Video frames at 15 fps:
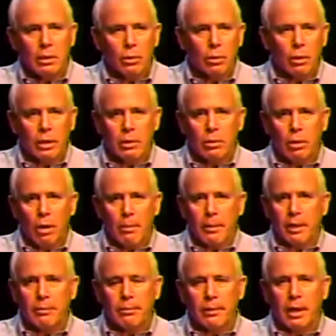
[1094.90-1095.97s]
or to call
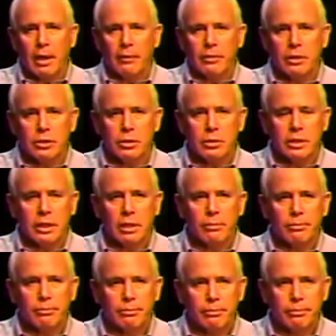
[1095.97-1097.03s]
me live in the studio
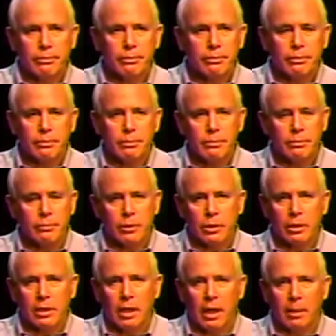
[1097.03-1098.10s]
for
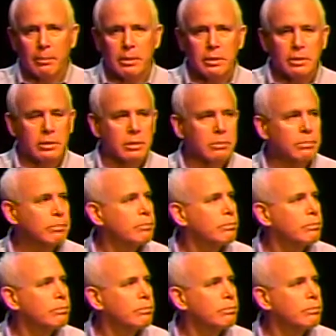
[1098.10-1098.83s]
your comments or